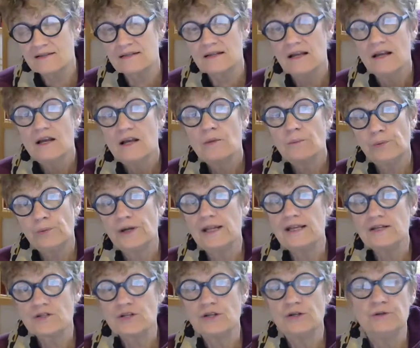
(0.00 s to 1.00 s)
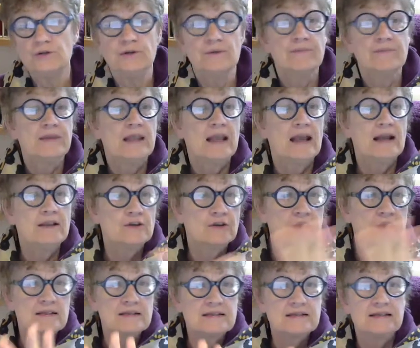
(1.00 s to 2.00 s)
pretty soon. And you're going to
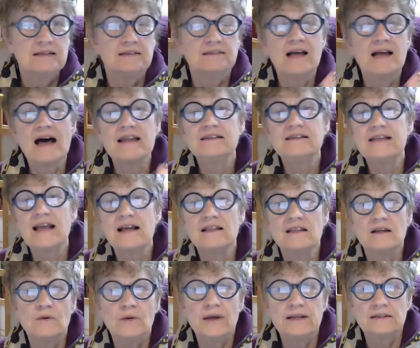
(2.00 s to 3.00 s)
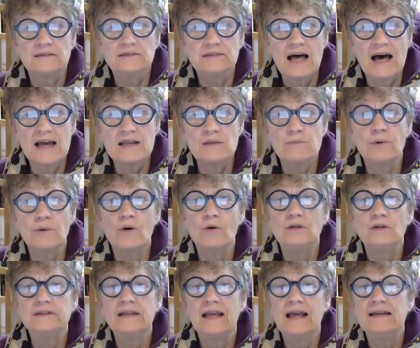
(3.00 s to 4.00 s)
see a lot of yellow and a lot of bold
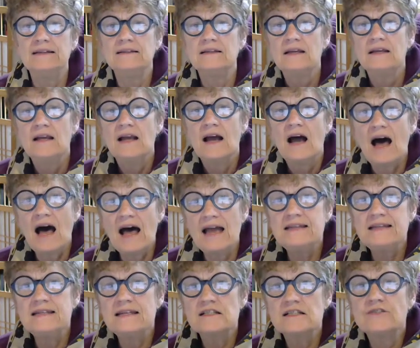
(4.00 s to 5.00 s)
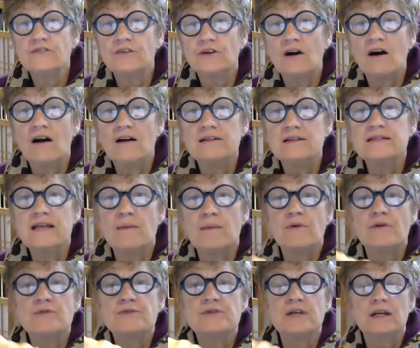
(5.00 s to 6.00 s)
and ideas for our demos
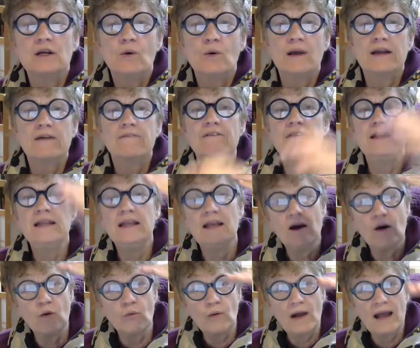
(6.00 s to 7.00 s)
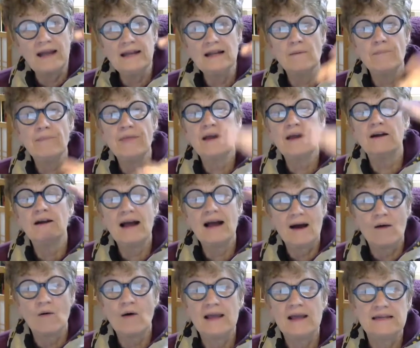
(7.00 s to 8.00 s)
and quick video right up there, how I
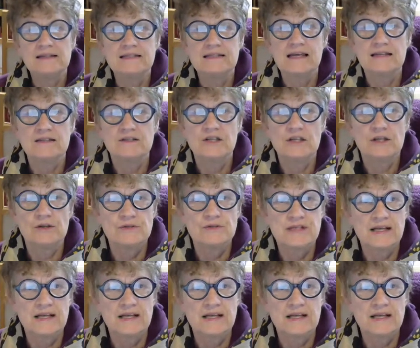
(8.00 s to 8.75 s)
intend to use it.